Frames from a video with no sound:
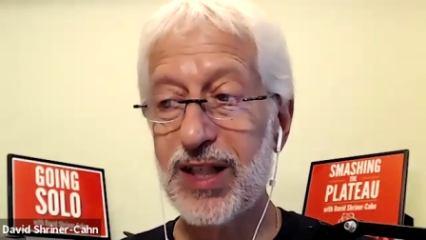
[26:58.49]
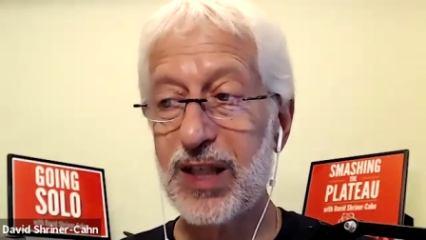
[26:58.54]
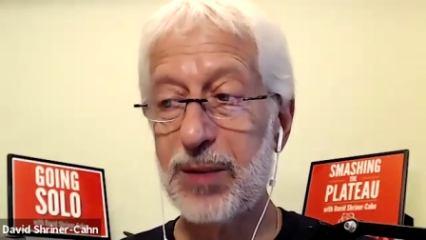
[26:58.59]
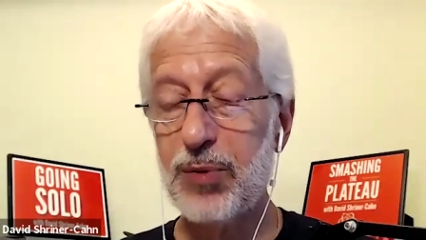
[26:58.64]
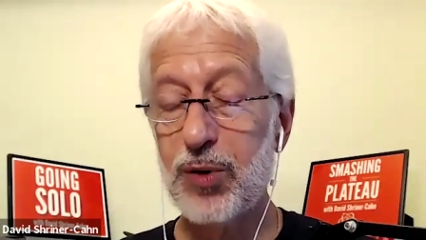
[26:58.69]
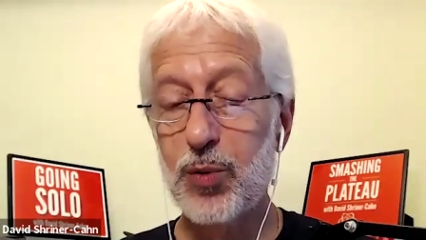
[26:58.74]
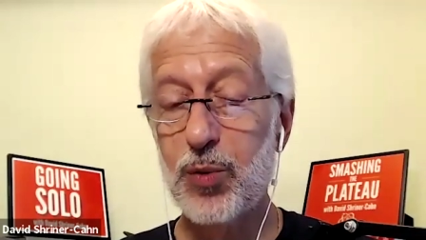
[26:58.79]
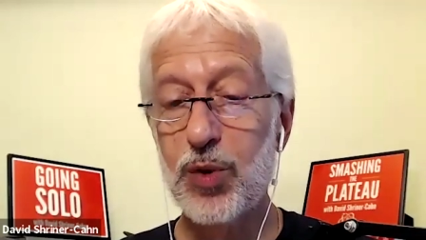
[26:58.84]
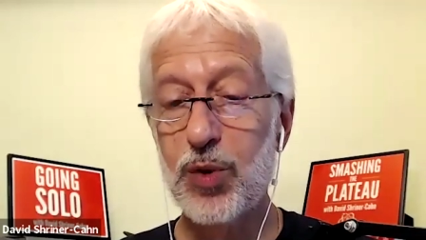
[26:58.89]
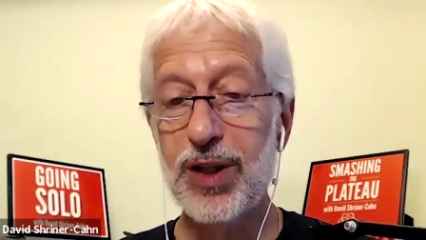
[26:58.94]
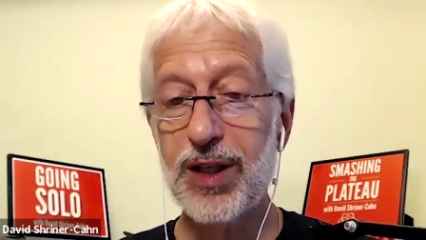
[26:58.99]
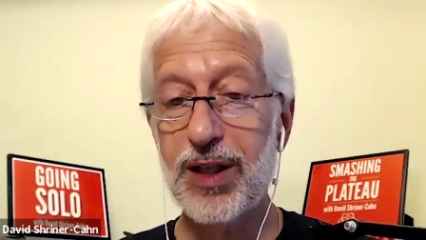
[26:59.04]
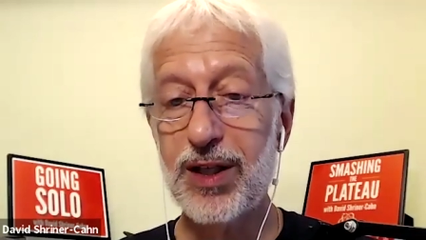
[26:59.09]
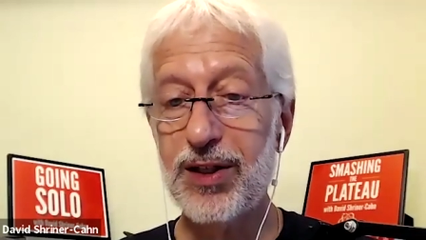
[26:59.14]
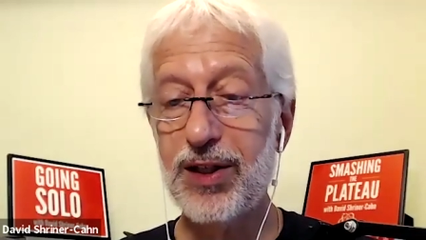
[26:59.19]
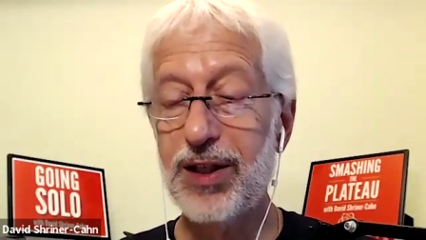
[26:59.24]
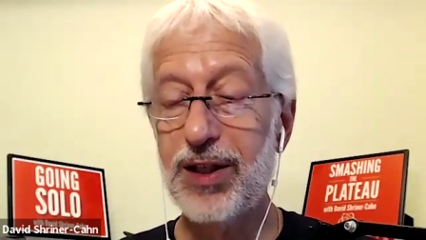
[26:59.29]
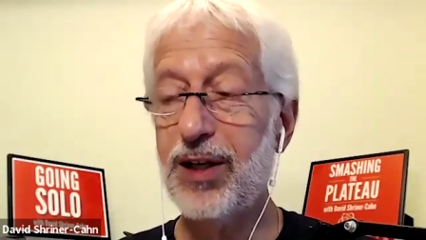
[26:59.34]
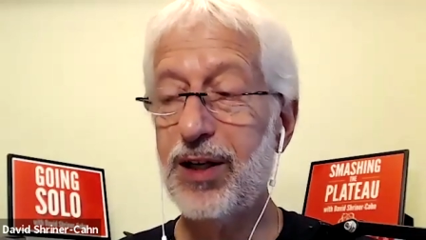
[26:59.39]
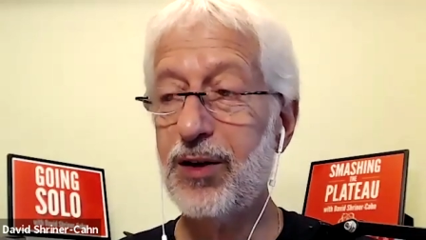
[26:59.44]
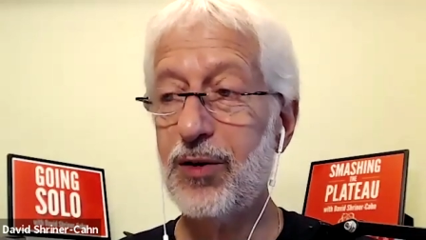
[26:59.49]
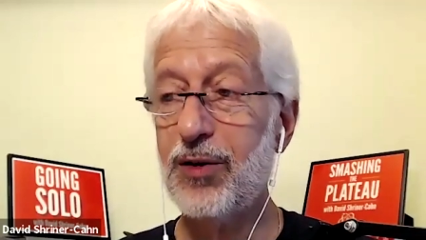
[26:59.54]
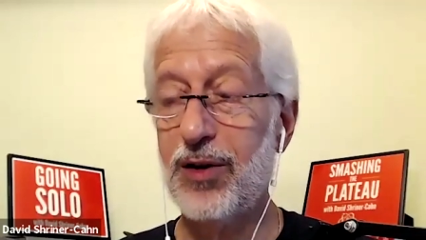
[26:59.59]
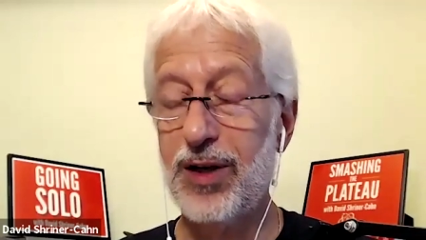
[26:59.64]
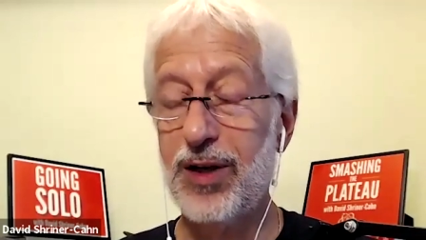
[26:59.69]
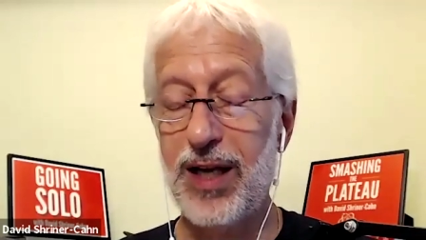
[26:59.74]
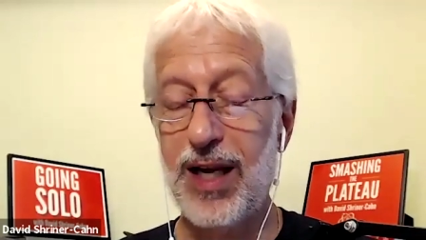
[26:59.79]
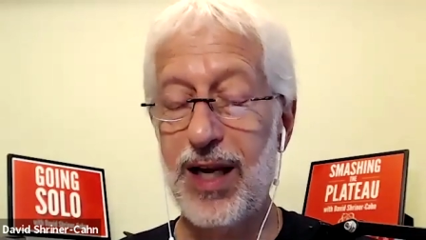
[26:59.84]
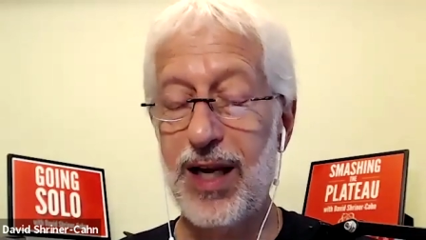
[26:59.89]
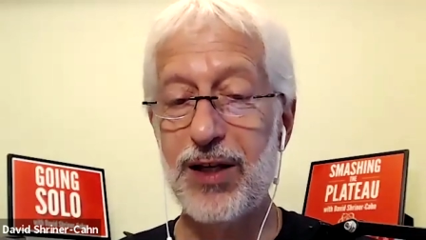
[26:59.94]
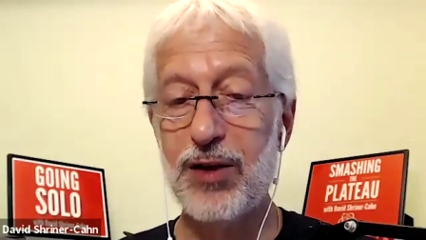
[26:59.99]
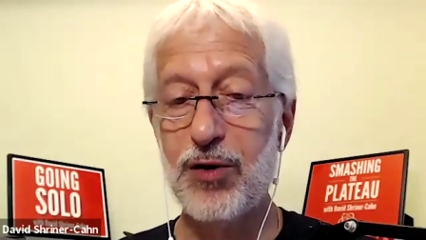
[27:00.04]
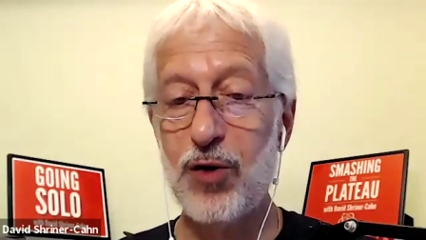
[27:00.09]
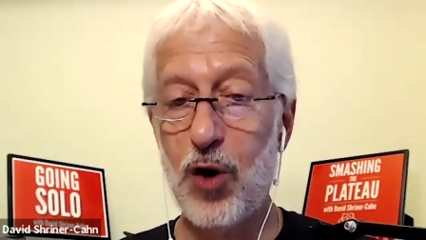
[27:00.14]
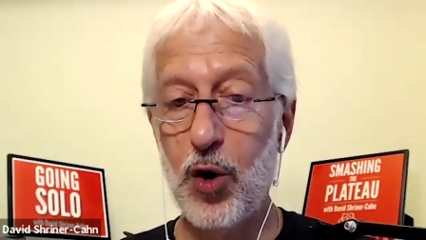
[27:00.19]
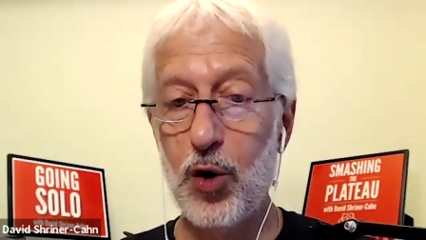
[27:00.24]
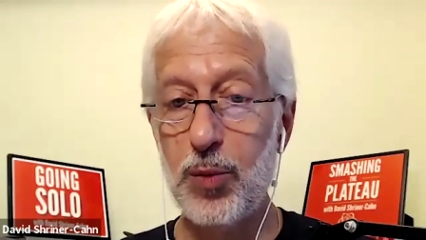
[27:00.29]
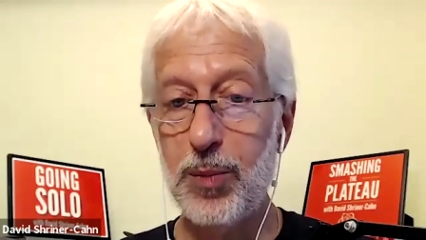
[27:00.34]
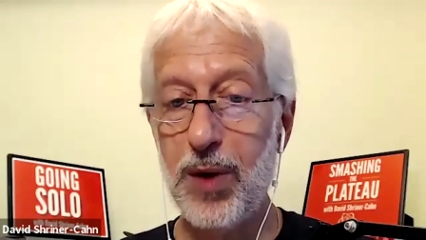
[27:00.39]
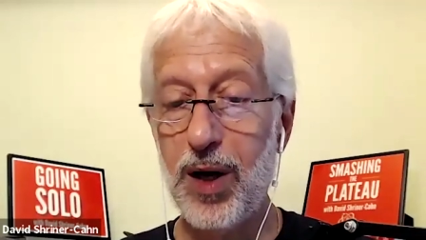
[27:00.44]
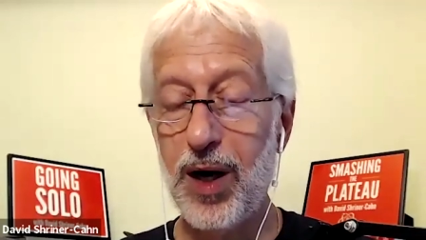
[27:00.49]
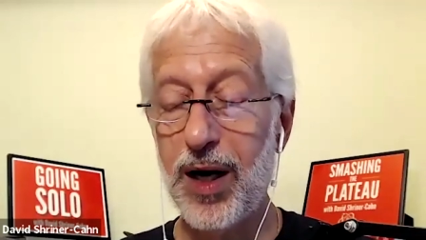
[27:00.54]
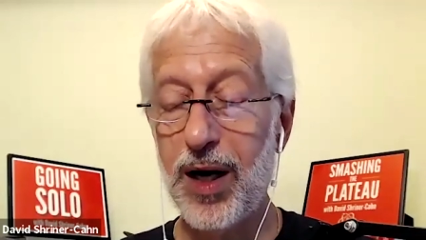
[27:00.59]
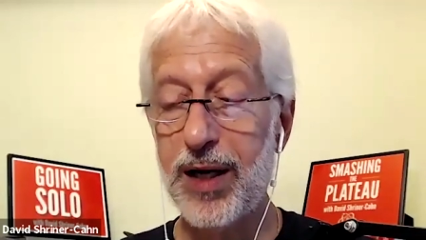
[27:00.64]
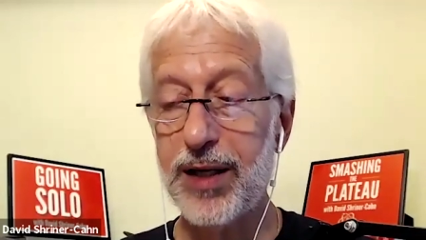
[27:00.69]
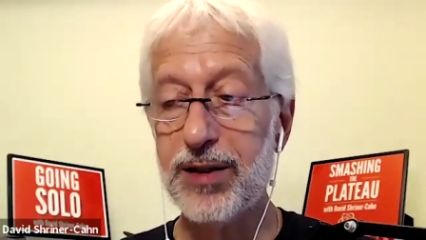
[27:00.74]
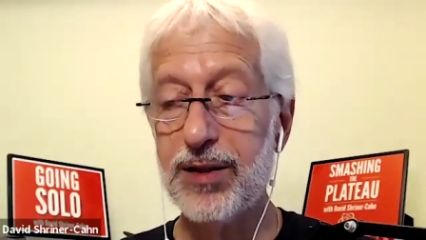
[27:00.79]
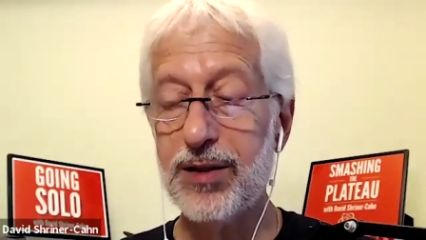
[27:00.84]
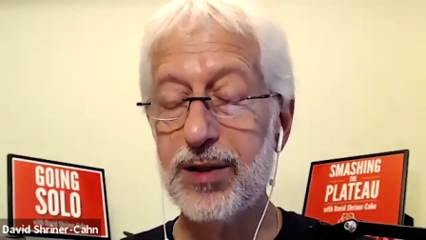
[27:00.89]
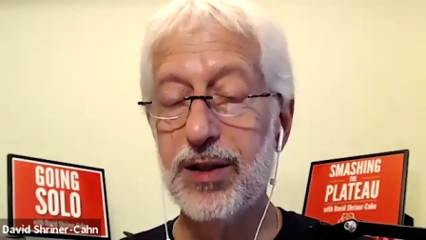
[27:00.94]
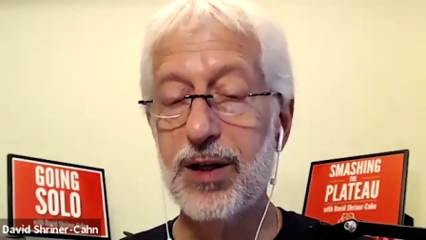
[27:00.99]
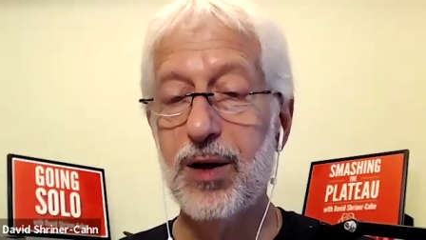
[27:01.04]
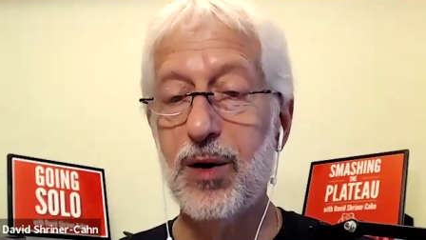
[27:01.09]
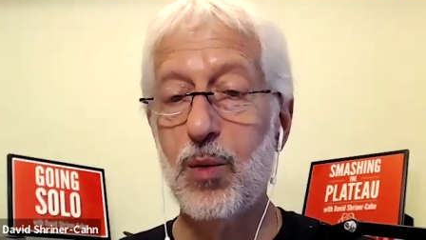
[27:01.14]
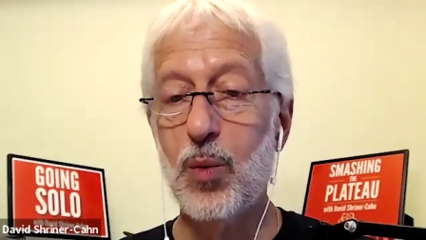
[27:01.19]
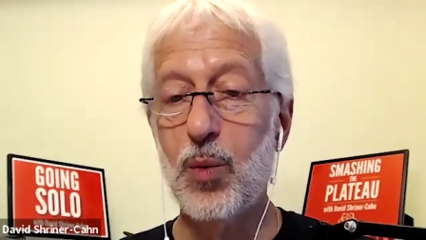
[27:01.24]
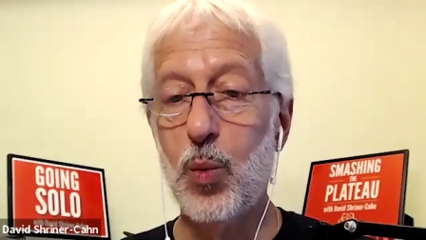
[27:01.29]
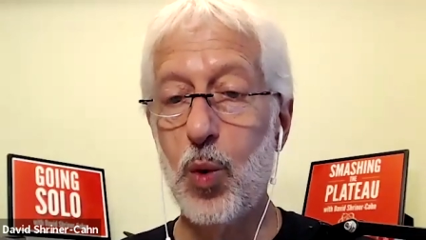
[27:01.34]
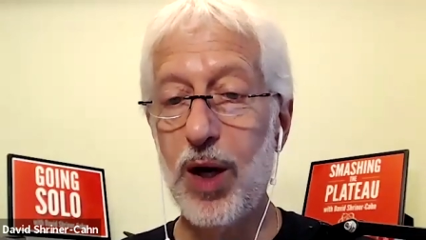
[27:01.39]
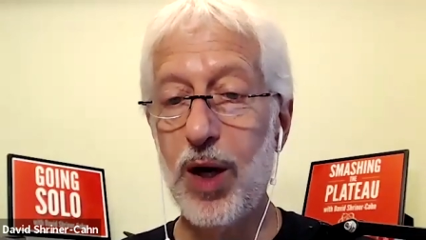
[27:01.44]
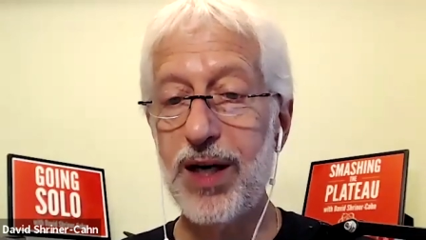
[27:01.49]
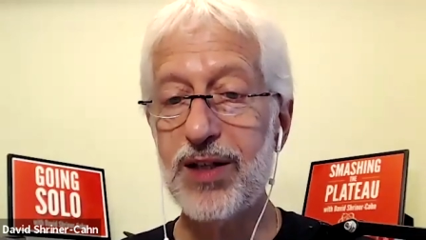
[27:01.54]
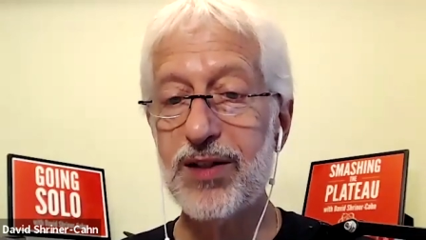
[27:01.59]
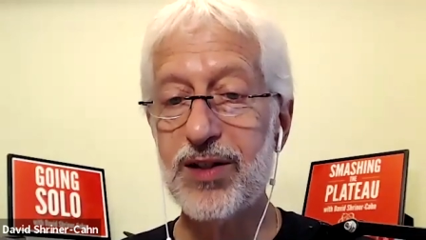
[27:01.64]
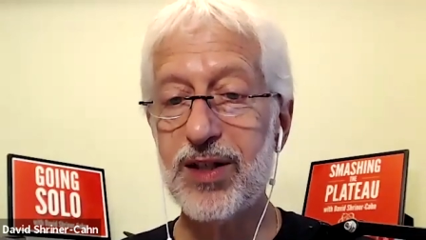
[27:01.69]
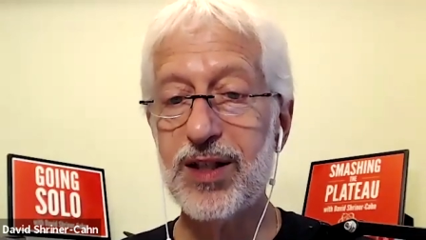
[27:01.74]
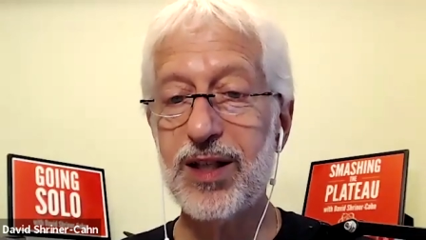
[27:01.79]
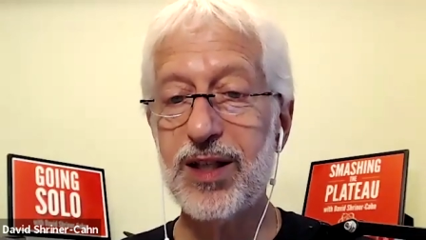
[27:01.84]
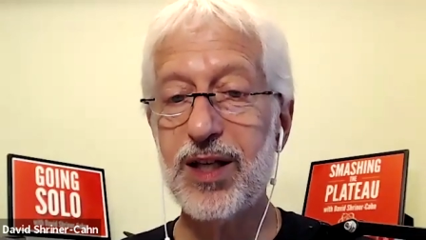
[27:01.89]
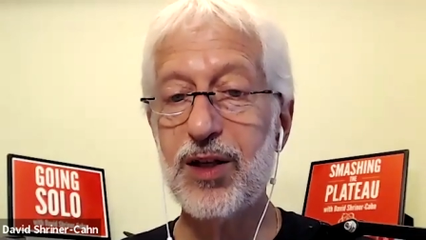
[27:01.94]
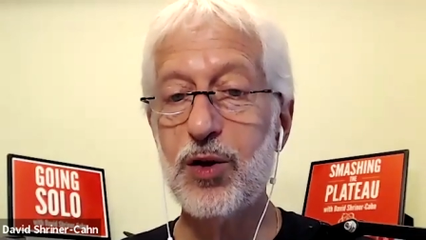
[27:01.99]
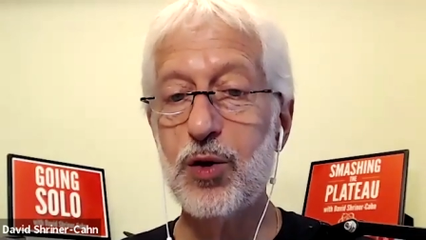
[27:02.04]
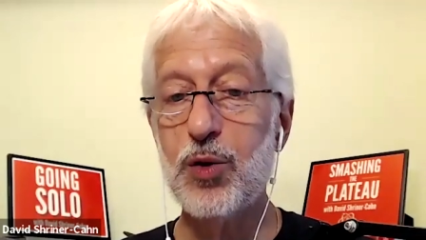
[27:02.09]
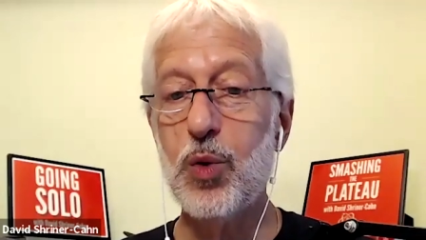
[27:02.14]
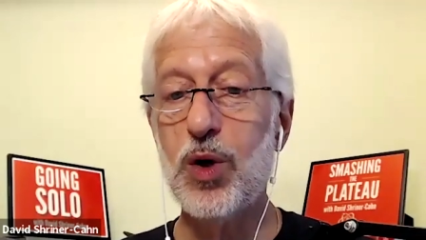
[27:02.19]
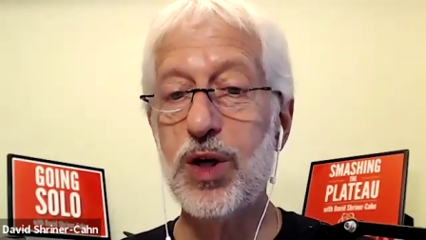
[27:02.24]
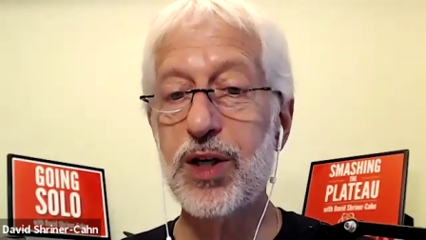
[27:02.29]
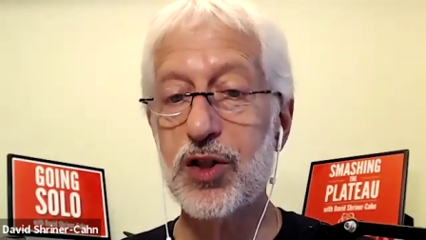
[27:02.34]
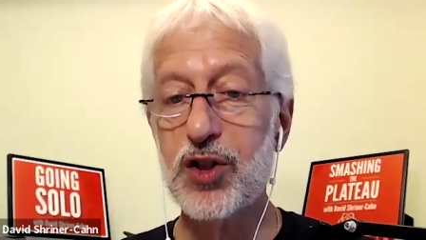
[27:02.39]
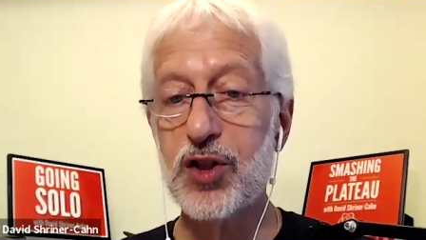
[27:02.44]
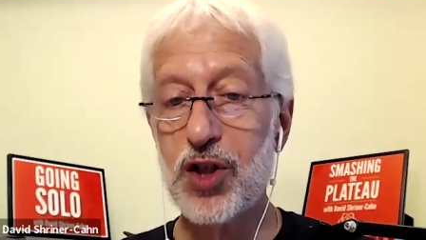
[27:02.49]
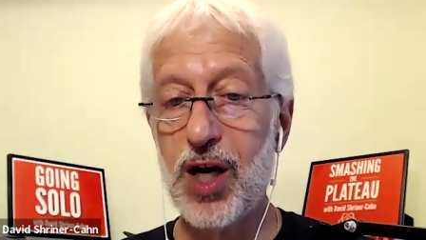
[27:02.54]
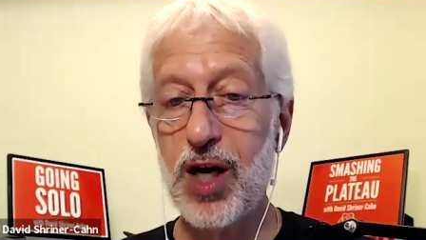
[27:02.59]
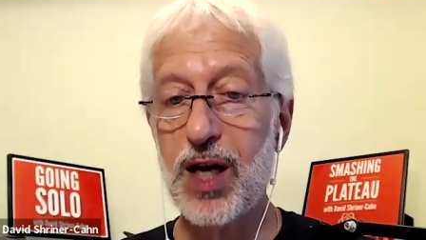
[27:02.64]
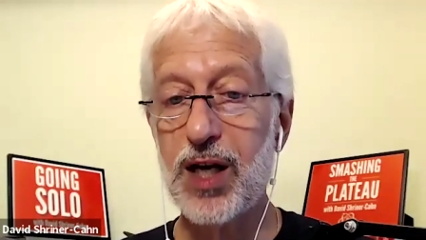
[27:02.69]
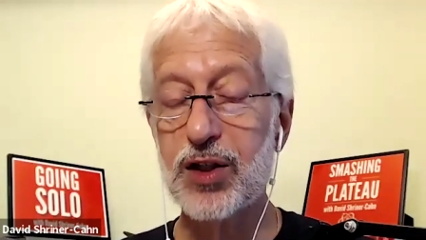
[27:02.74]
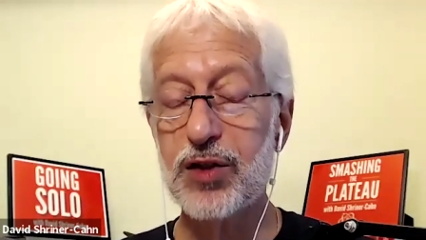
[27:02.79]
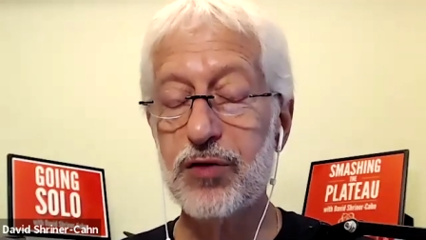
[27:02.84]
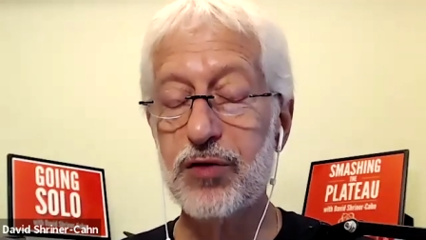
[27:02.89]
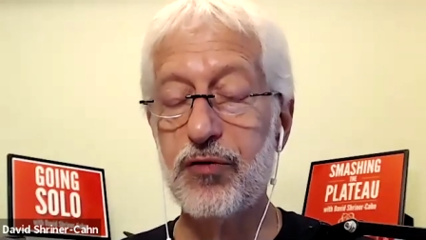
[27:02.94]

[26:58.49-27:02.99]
need to be really clear in your own mind what is it that you want to change